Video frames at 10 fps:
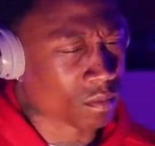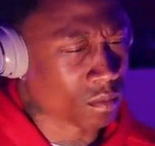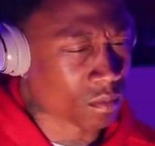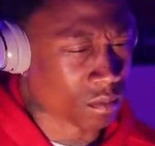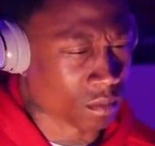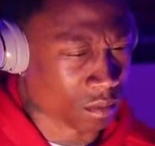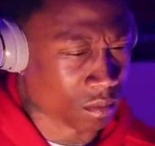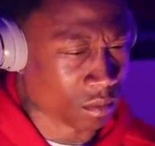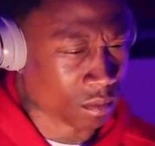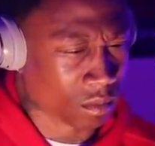
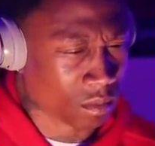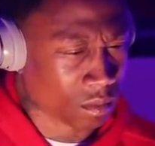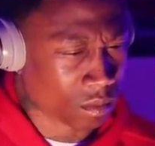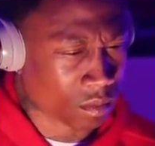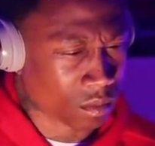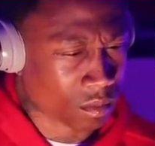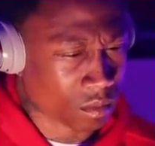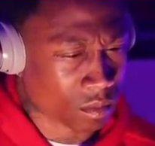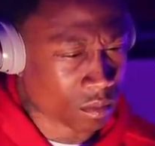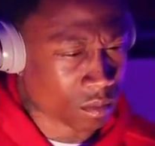
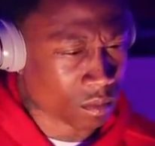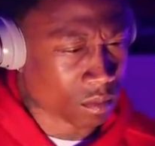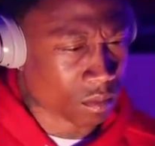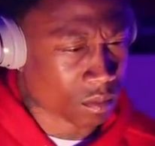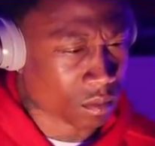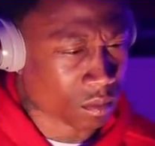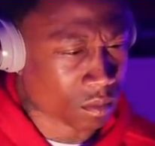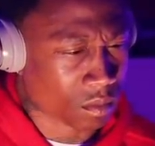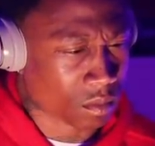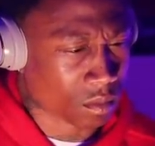
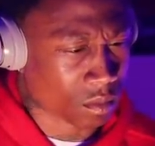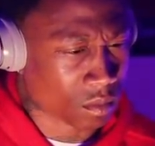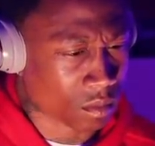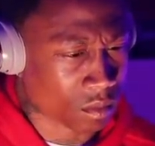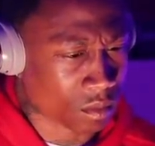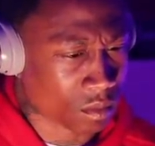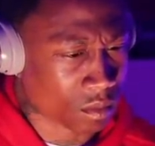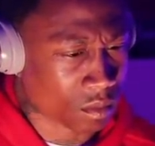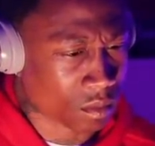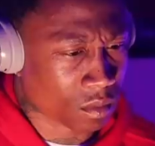
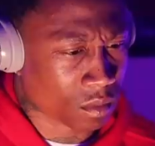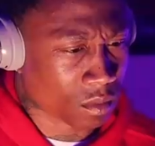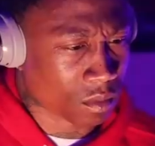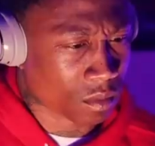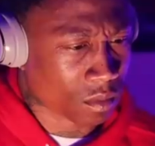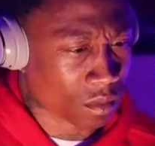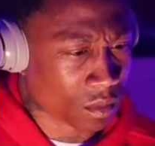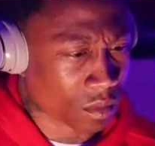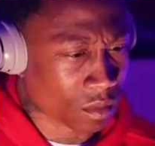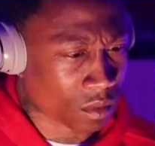
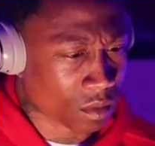(silence)